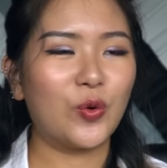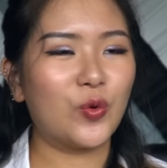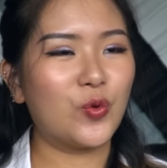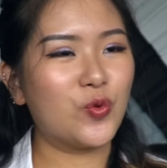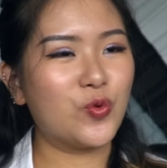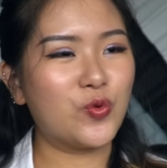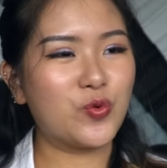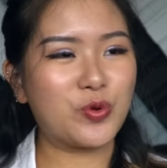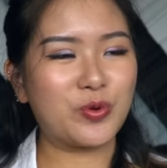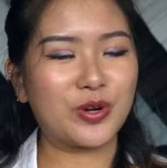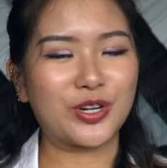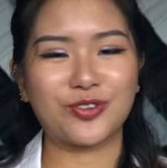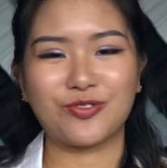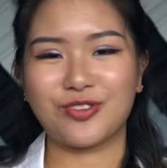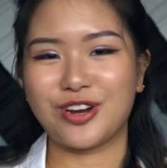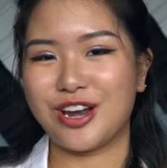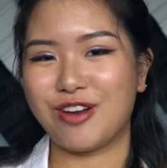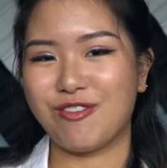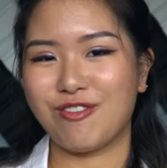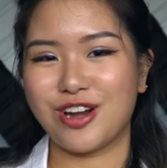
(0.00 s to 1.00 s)
Ooh, it was
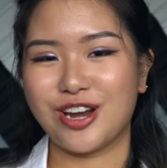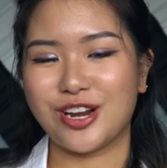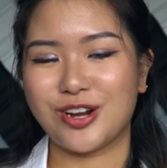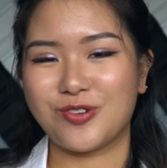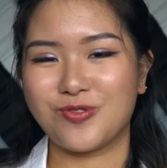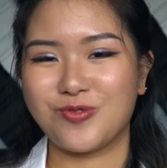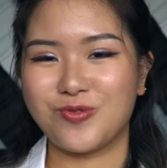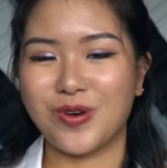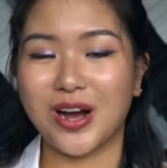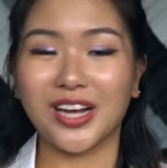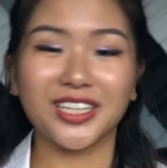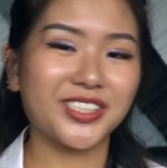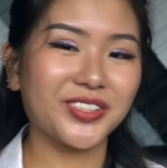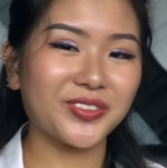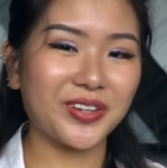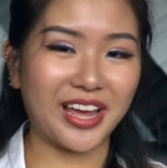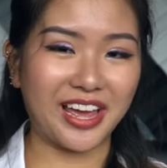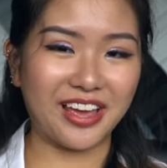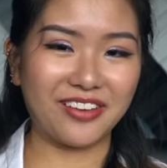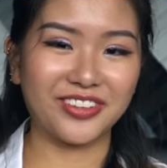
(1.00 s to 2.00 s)
really, really cool. I
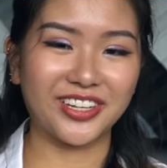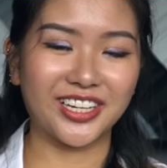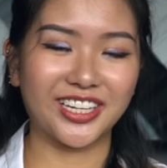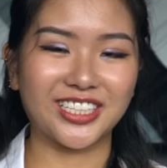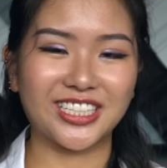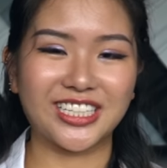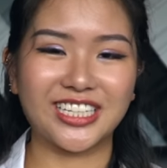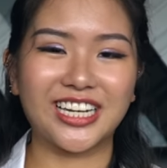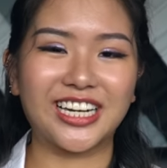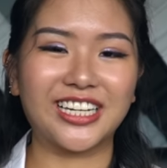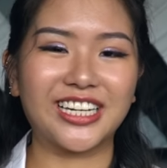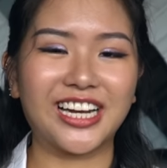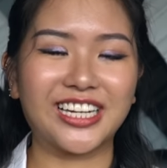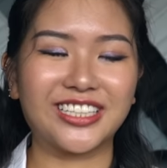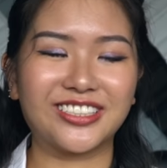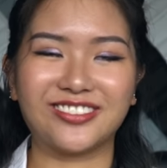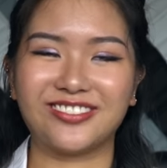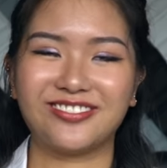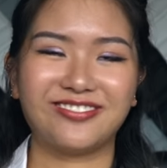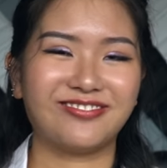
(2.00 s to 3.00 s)
still have it actually. I,
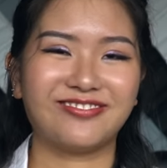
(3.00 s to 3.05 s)
I